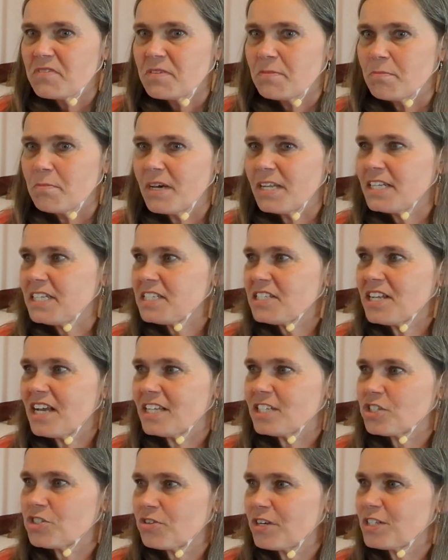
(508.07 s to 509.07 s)
money's
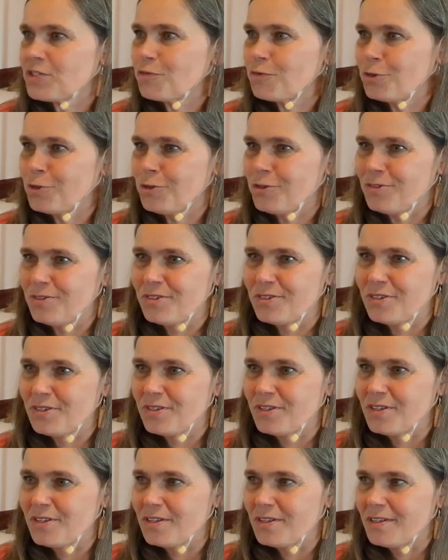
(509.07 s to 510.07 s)
not stressful.
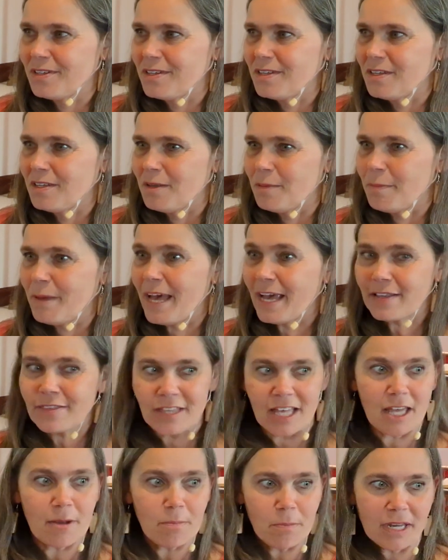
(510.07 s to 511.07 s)
Back
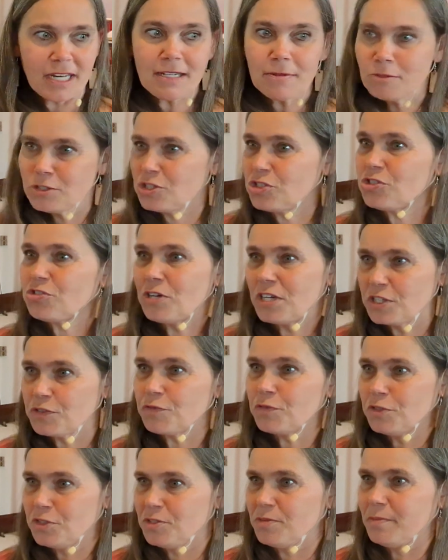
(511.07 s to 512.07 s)
then, money was
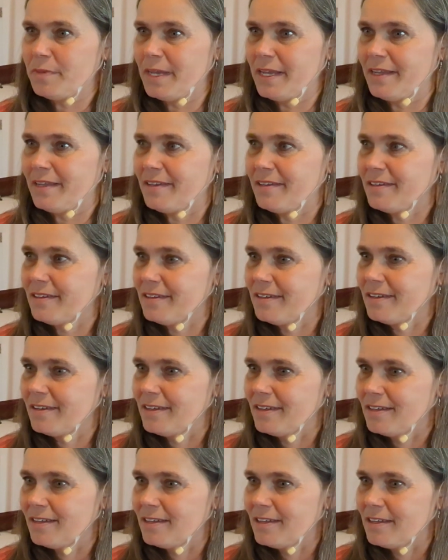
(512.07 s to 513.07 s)
stressful to me.
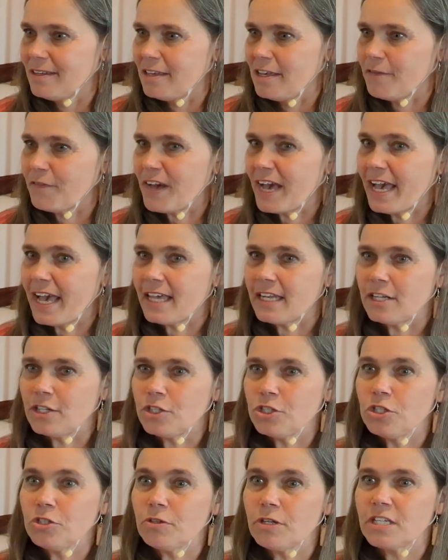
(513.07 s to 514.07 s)
If I had
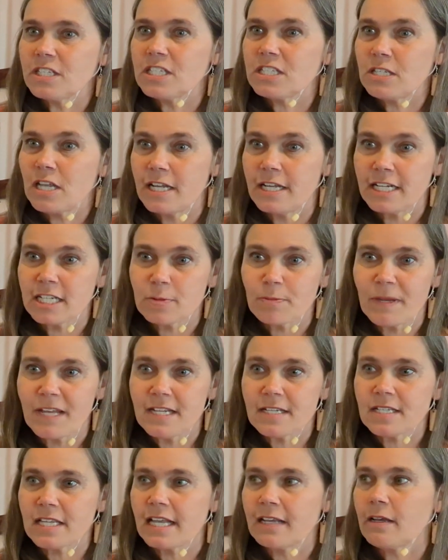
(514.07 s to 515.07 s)
an
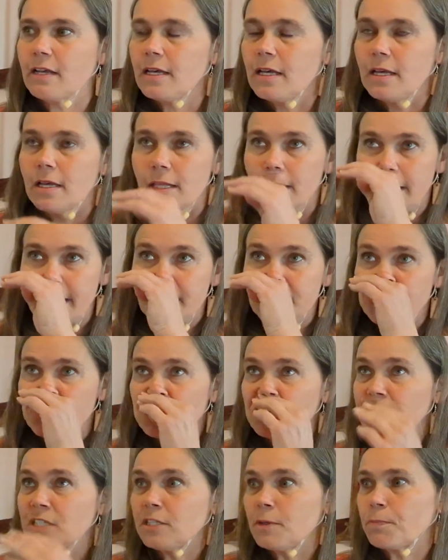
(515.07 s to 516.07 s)
expense, like
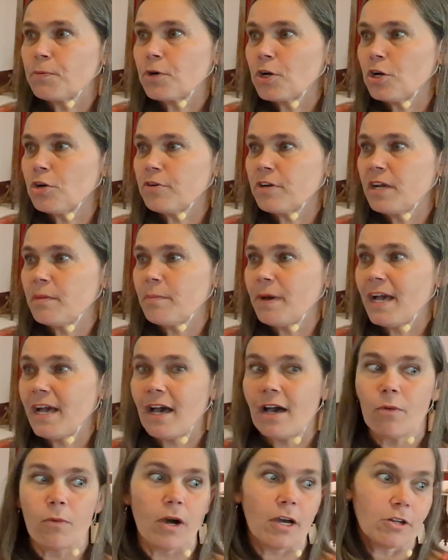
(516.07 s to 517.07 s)
during the program, my
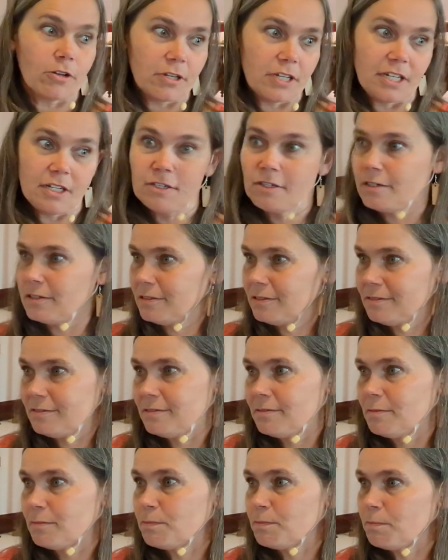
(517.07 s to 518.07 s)
hot water heater
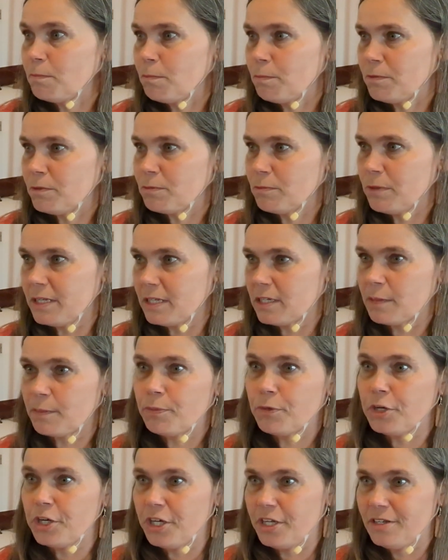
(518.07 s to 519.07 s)
went
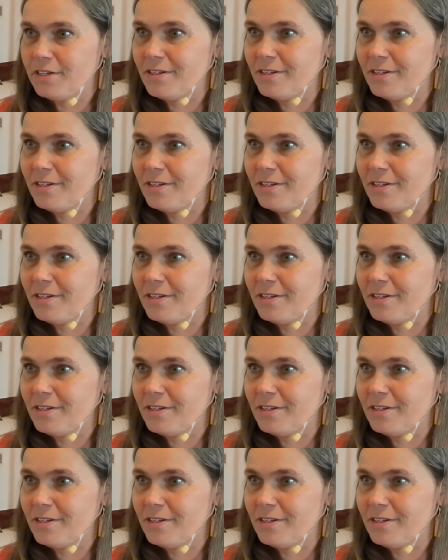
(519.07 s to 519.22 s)
kaput.